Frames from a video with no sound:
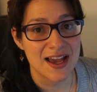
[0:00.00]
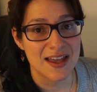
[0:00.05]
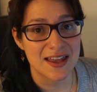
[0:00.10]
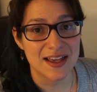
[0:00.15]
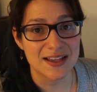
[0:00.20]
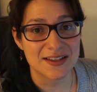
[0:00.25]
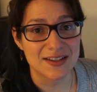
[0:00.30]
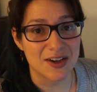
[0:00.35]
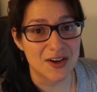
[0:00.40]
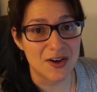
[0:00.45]

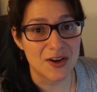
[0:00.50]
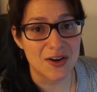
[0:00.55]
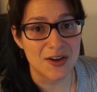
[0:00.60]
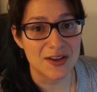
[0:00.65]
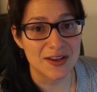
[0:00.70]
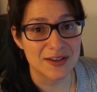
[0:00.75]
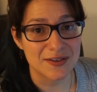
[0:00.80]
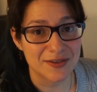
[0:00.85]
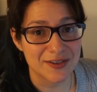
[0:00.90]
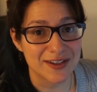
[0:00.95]
That's
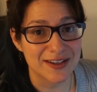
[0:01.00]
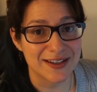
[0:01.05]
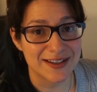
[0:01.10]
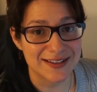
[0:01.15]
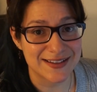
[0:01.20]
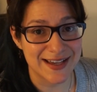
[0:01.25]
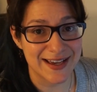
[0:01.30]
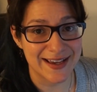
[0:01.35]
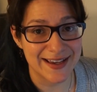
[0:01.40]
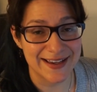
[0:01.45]
all it really
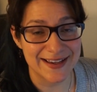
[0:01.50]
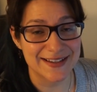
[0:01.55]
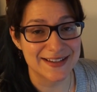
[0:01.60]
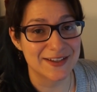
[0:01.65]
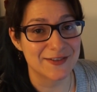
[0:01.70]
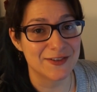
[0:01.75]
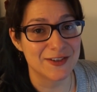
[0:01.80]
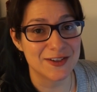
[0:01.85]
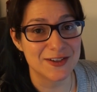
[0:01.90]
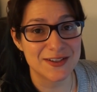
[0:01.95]
takes.
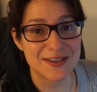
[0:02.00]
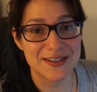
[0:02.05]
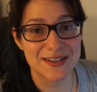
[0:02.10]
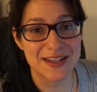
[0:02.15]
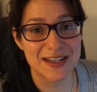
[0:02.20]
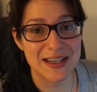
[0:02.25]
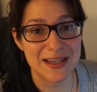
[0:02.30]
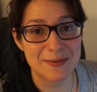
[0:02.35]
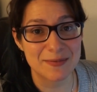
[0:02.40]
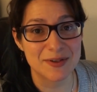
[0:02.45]
If you just
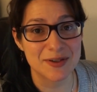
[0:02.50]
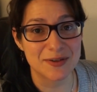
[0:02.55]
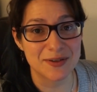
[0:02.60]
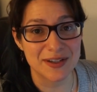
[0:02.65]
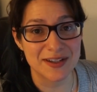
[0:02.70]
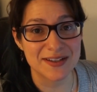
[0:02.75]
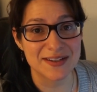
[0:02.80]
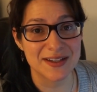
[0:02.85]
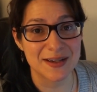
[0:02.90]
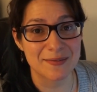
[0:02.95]
keep
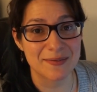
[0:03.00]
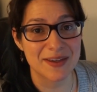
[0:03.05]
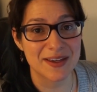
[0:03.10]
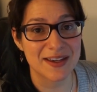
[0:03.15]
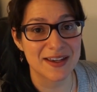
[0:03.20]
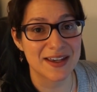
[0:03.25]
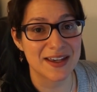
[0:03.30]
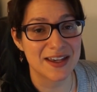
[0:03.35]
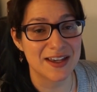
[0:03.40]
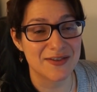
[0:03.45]
doing
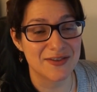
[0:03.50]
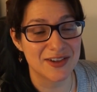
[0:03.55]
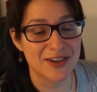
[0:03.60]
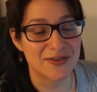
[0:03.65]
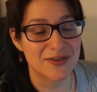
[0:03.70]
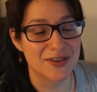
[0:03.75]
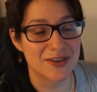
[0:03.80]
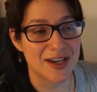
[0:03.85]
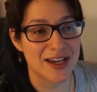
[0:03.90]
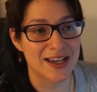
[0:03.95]
something, even
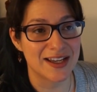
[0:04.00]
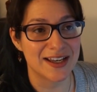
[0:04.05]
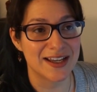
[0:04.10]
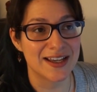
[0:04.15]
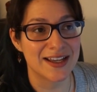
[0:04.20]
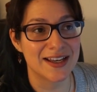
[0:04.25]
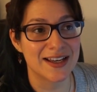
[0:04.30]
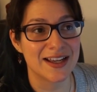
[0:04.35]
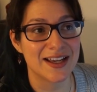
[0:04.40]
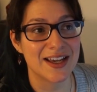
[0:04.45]
if you hate
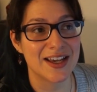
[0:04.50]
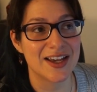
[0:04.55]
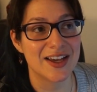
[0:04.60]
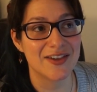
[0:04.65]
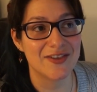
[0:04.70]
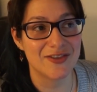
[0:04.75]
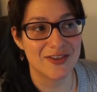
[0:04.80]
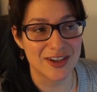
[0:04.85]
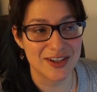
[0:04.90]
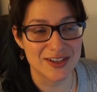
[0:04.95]
it,
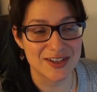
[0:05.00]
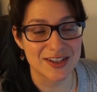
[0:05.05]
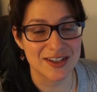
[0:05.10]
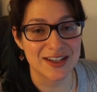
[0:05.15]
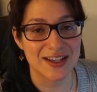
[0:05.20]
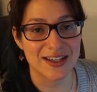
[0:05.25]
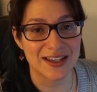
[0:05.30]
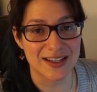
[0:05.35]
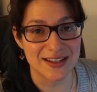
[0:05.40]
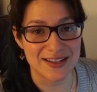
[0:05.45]

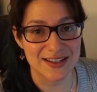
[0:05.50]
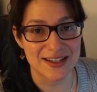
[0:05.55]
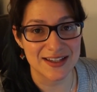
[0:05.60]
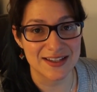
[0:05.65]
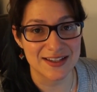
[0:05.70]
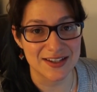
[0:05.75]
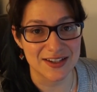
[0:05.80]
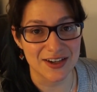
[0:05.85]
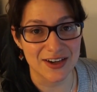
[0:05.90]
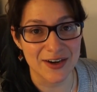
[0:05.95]
eventually it gets
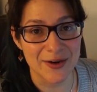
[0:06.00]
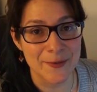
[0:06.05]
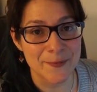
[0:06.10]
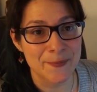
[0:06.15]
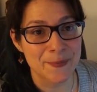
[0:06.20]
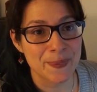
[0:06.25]
easier.